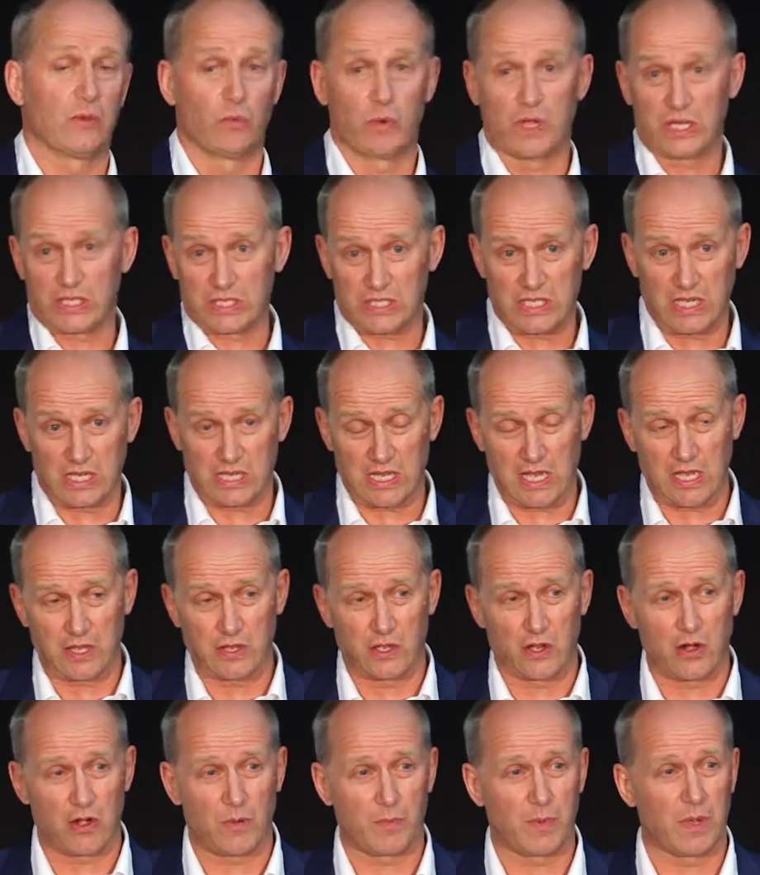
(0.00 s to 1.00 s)
We're seeing that in the
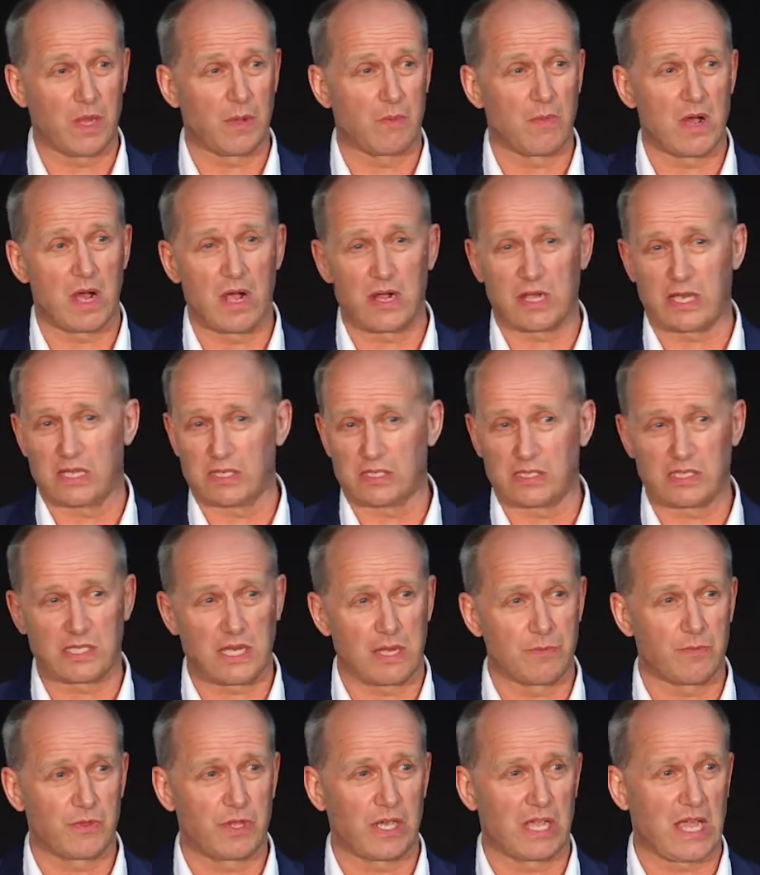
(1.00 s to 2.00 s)
European market,
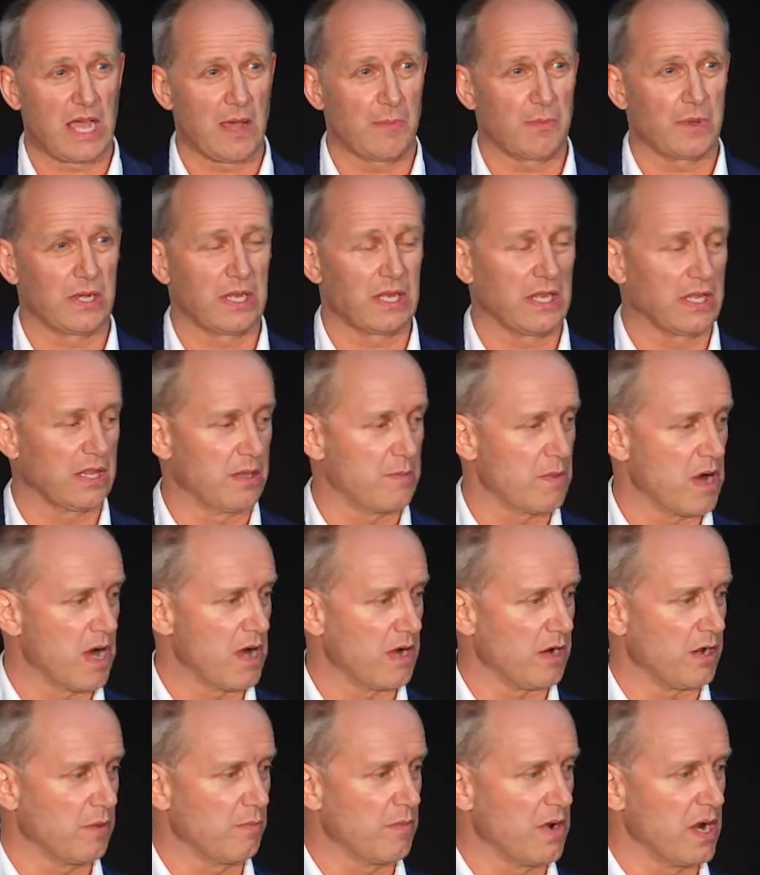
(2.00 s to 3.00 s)
same thing happening in the
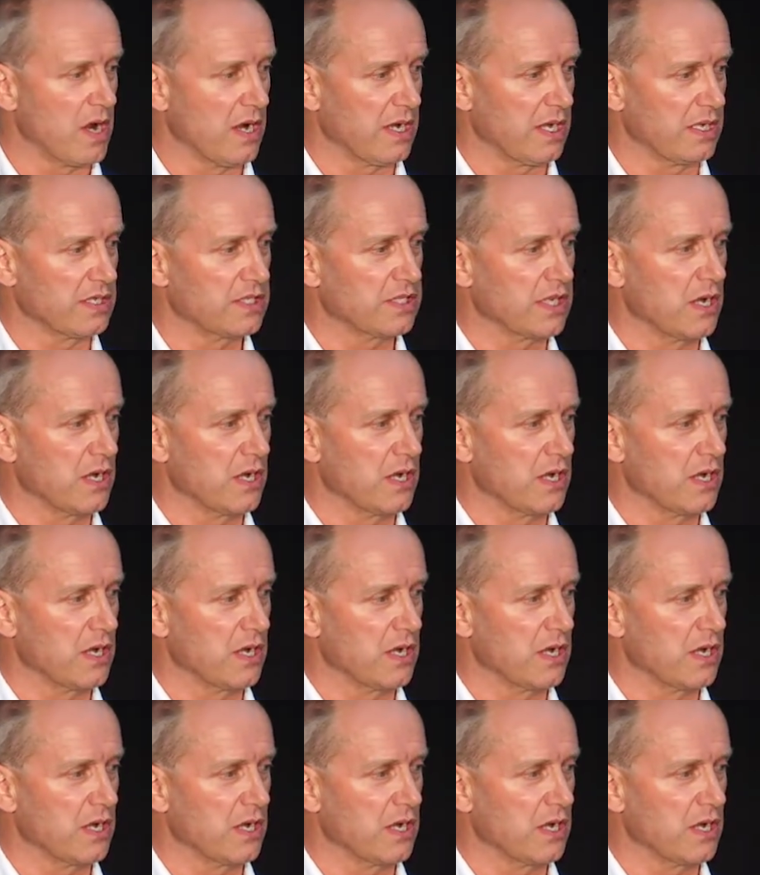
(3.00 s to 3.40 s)
American market.